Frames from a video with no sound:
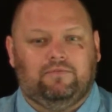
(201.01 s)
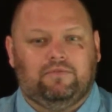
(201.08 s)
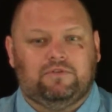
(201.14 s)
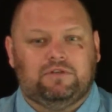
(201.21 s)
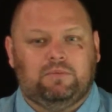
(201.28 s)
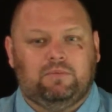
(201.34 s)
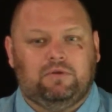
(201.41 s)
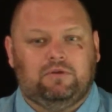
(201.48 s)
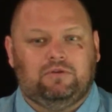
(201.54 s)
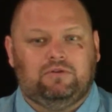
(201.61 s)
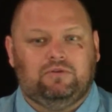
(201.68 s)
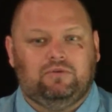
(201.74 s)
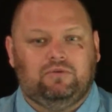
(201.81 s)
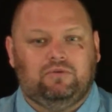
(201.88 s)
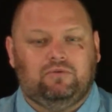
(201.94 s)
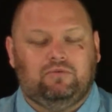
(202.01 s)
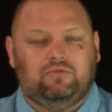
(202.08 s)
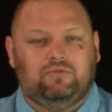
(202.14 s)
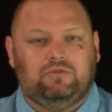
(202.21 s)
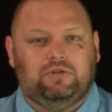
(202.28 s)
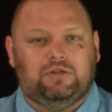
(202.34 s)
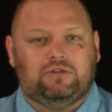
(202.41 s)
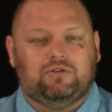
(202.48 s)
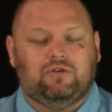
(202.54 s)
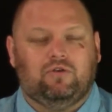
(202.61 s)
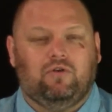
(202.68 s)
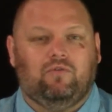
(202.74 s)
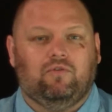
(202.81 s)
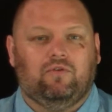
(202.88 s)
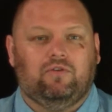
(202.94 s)
someone to just turn
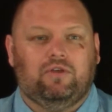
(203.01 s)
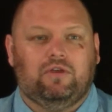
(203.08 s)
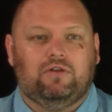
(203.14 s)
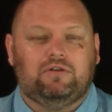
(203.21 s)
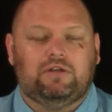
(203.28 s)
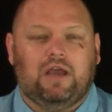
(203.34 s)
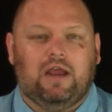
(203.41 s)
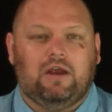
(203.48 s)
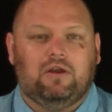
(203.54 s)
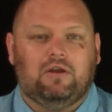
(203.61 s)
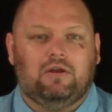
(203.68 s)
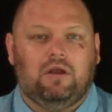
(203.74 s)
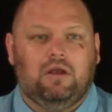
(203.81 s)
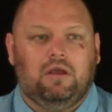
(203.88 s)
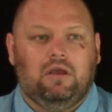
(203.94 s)
over their entire